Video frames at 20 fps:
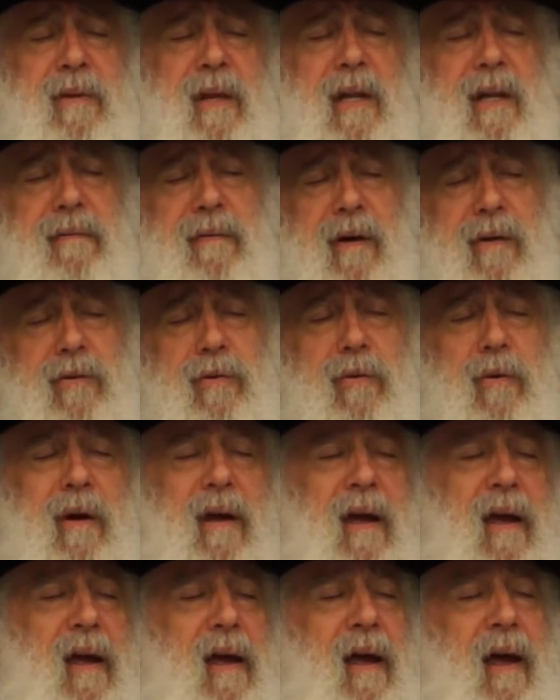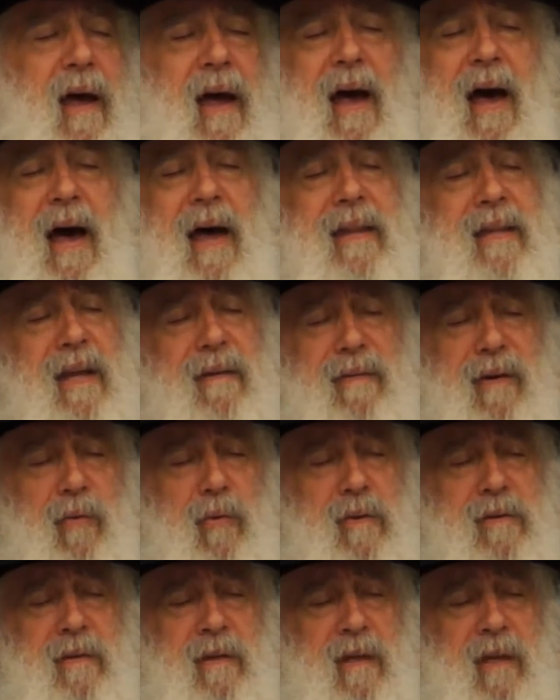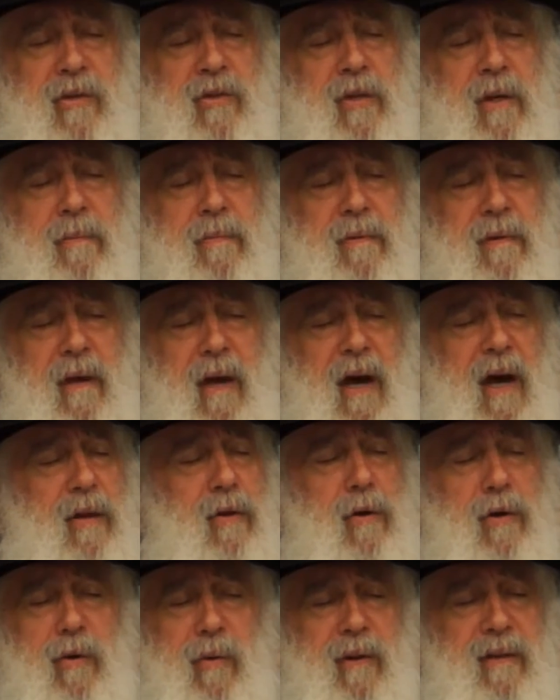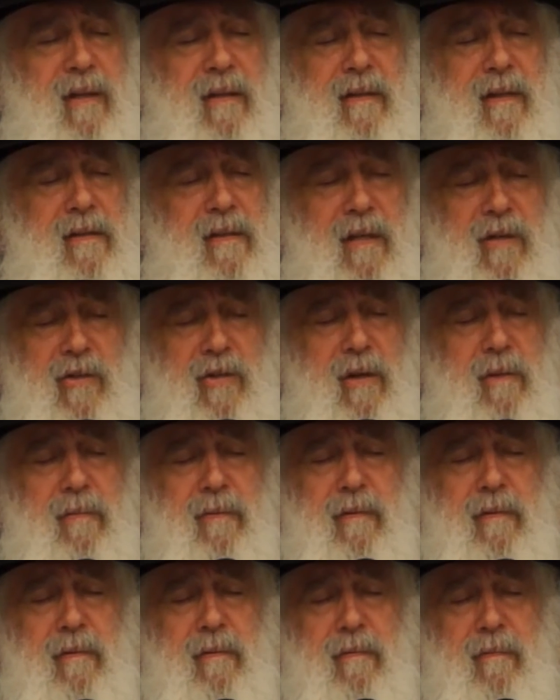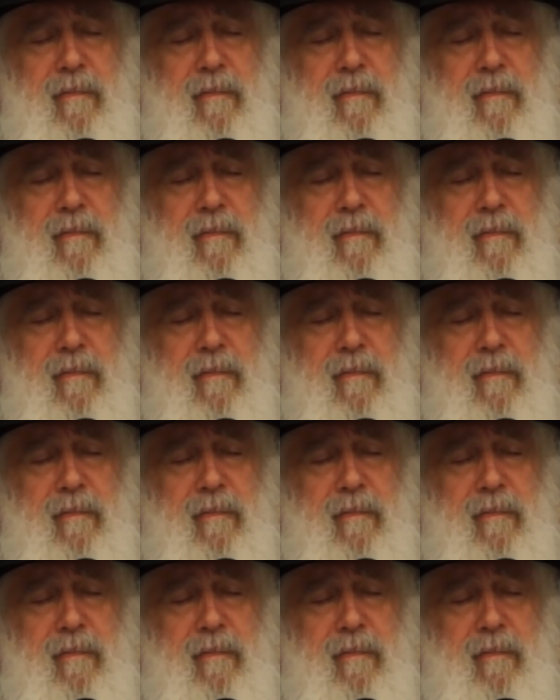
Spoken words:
delivered you. I never was in Egypt. I don't know what it is, Egypt.